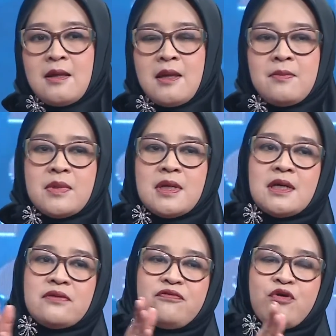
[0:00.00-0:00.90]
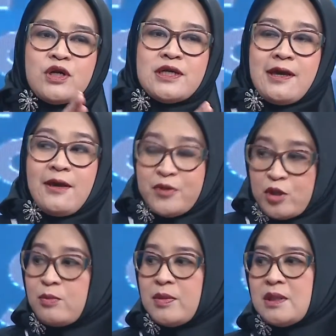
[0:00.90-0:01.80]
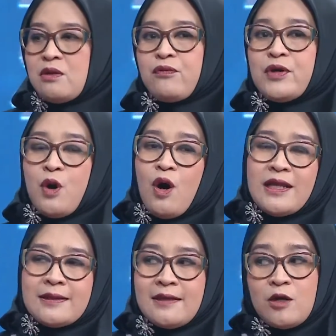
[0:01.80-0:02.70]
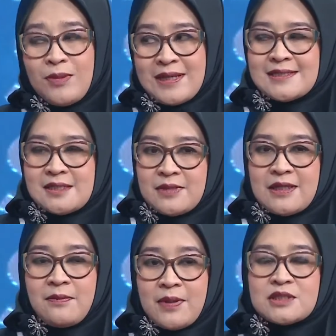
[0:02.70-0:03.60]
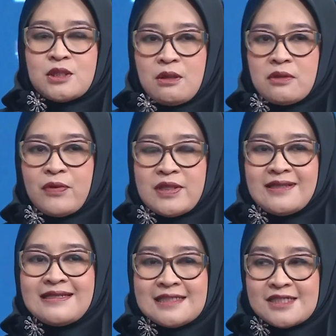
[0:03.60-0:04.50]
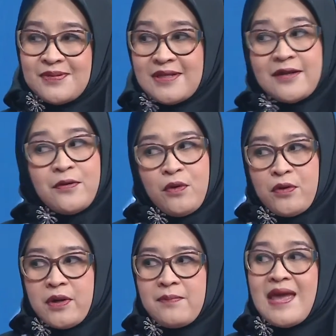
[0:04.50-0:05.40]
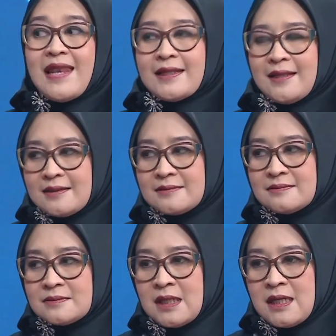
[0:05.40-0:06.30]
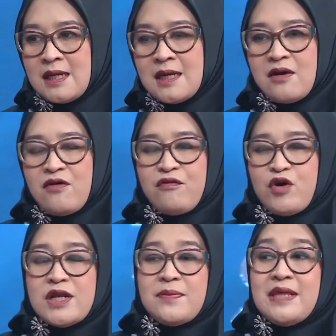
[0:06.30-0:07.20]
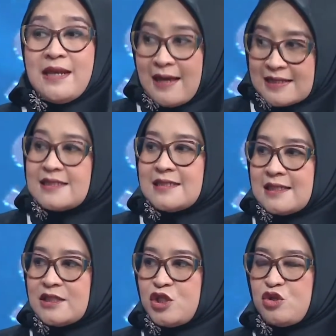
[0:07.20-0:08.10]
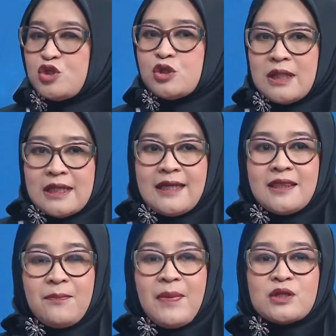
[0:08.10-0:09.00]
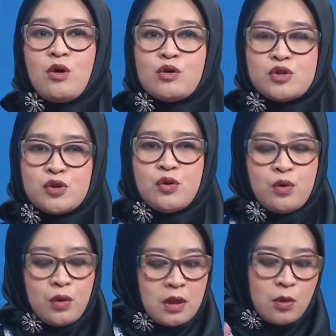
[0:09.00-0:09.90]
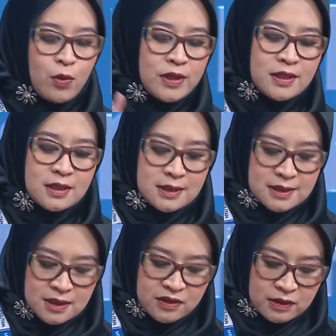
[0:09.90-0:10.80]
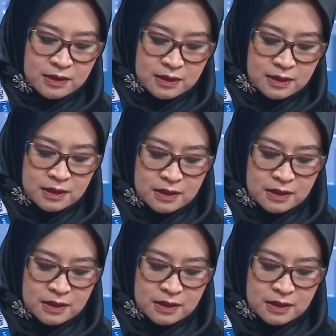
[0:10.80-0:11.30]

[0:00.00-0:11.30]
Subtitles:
But for the abnormal, or we call it neoplasm, it depends on whether this is benign or malignant. Mm-hmm. For the benign cysts, usually it depends also whether the